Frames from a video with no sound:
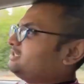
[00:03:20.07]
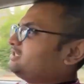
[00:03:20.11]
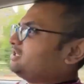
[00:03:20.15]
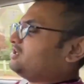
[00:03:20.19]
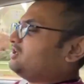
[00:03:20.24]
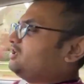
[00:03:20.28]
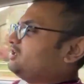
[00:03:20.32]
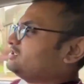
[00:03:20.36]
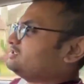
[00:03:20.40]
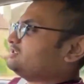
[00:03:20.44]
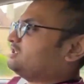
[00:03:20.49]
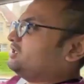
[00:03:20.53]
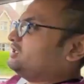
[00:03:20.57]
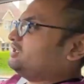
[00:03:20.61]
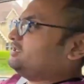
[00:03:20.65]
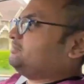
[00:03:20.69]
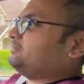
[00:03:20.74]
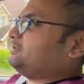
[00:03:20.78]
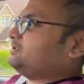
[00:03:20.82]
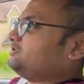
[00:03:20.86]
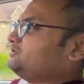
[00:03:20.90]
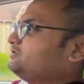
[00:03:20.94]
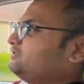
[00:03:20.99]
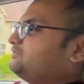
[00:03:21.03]
The car's hardly
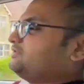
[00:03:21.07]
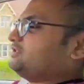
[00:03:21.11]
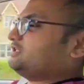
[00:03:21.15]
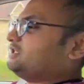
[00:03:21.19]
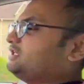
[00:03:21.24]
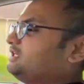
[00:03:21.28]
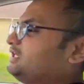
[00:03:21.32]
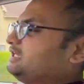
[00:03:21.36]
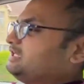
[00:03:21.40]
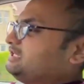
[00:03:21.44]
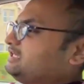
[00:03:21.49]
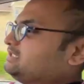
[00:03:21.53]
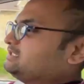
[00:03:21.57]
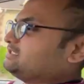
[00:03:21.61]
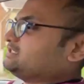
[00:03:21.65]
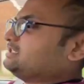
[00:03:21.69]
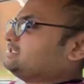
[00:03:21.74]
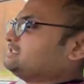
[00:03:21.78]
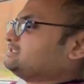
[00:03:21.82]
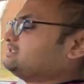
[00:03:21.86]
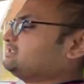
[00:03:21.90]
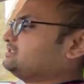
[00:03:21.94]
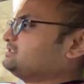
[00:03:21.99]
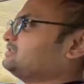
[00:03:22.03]
been driven clearly
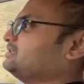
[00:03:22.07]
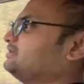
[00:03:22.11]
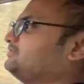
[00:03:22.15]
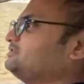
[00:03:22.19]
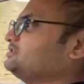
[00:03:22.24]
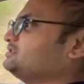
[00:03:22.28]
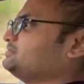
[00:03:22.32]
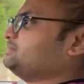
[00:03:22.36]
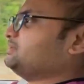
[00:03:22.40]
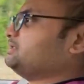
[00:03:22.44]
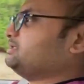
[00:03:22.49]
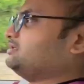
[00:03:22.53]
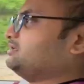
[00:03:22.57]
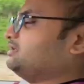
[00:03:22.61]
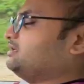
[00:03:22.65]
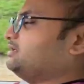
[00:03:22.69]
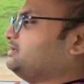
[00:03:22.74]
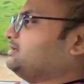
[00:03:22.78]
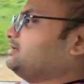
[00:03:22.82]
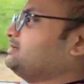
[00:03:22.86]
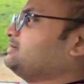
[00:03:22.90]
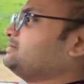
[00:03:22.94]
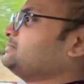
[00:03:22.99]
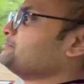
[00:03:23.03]
since the service been
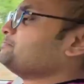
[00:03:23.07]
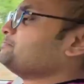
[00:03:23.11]
done,